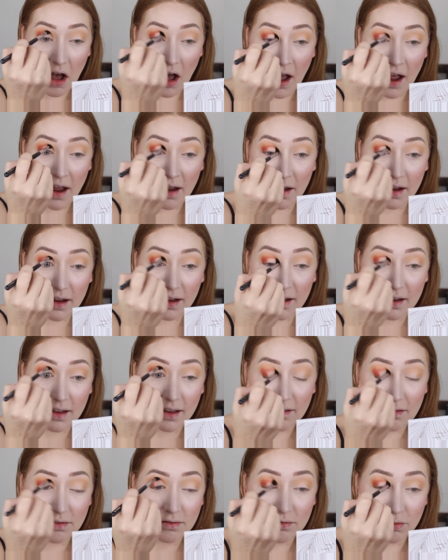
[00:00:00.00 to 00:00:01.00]

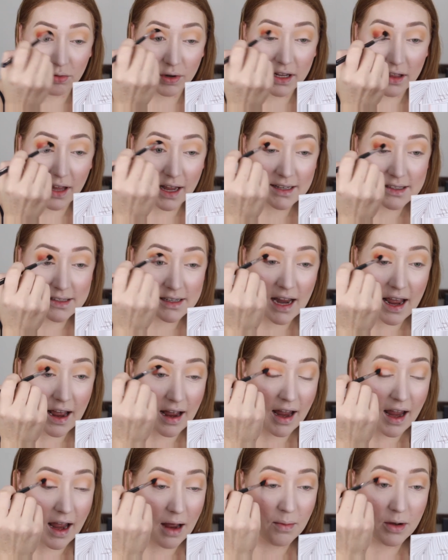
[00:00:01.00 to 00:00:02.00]
I realize now
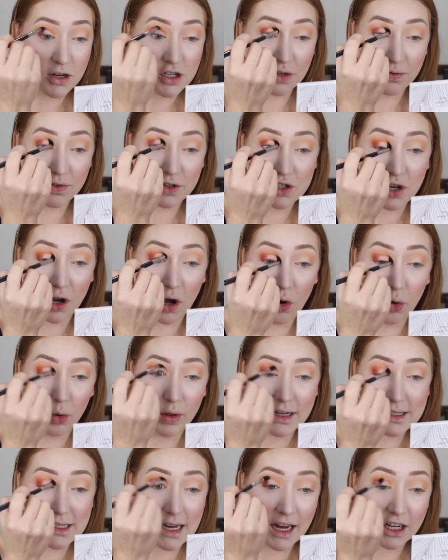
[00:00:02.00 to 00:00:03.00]
how much of a toll
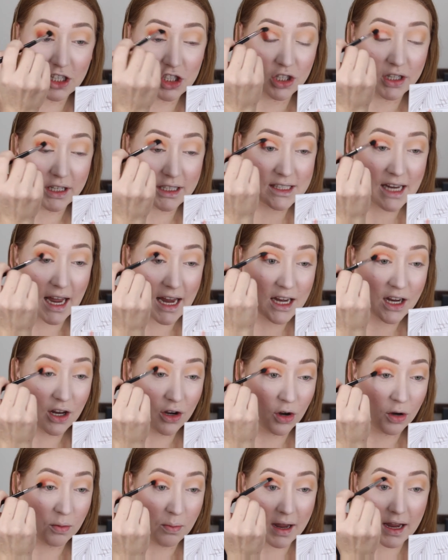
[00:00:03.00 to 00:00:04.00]
that's actually taken
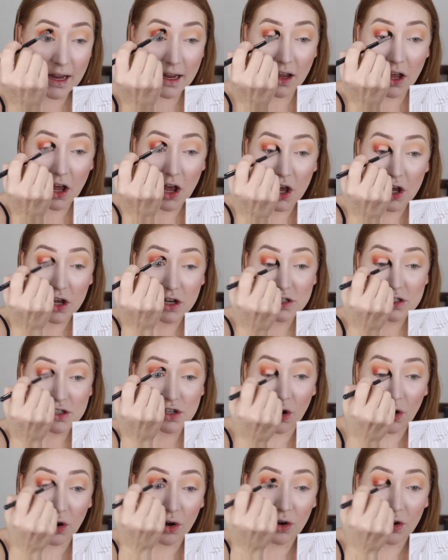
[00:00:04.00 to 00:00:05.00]
on me.
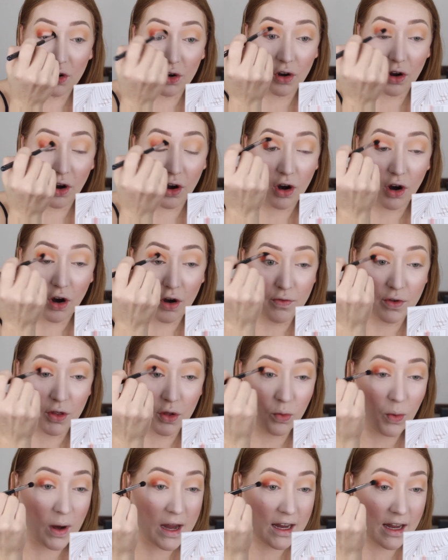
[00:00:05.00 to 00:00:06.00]
So over the
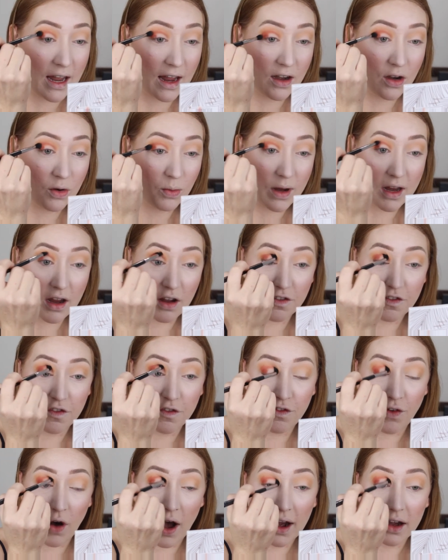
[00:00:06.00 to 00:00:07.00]
weekend we
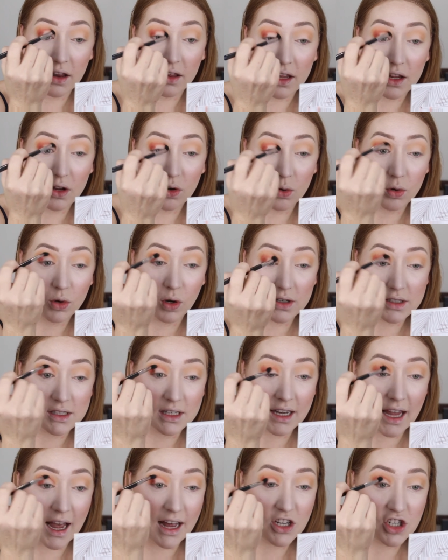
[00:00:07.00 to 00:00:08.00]
finally all got to
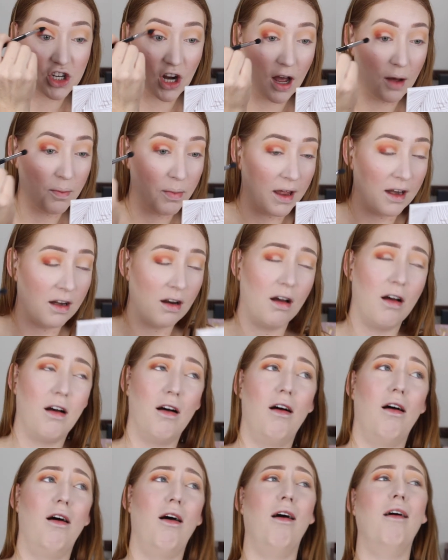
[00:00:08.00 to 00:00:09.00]
catch up and
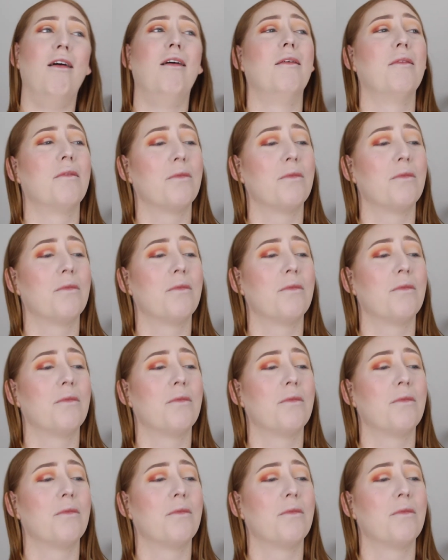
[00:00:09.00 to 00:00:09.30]
it